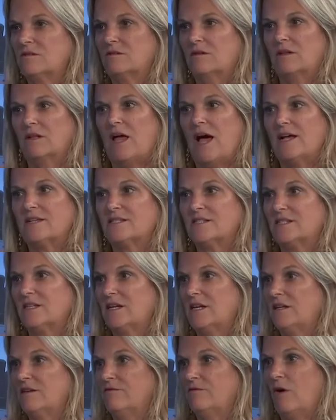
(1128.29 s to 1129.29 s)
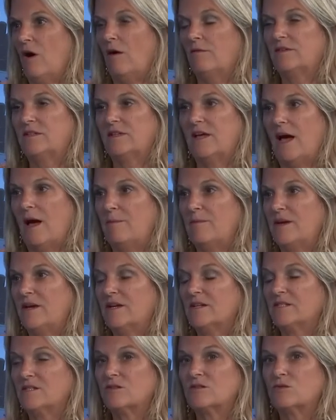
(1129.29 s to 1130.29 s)
classes and get involved in that
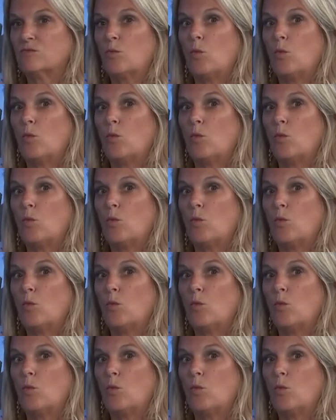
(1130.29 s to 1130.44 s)
because there's